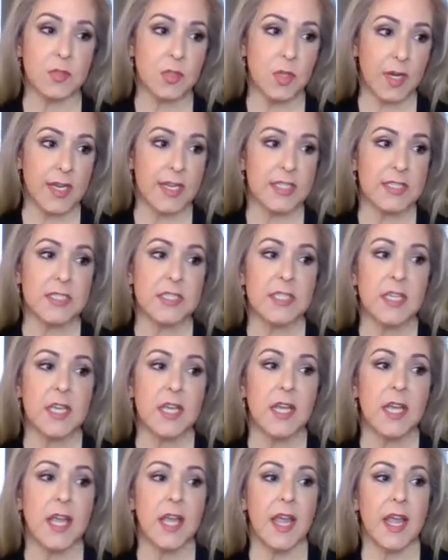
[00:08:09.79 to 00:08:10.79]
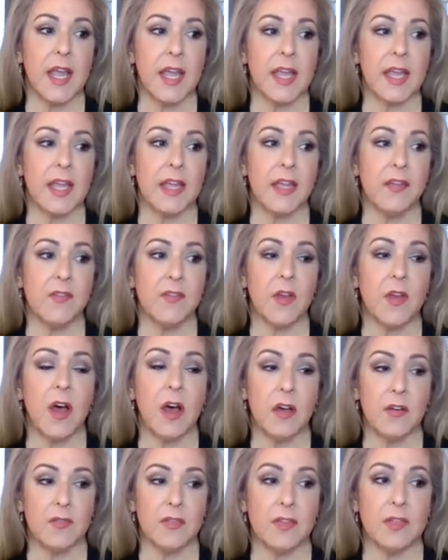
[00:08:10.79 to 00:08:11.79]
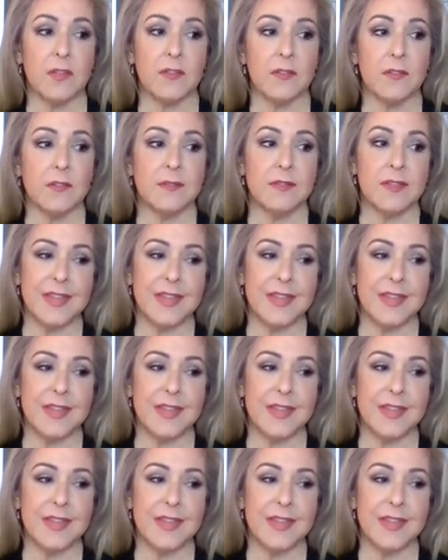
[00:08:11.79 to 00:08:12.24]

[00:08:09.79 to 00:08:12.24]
traits and of a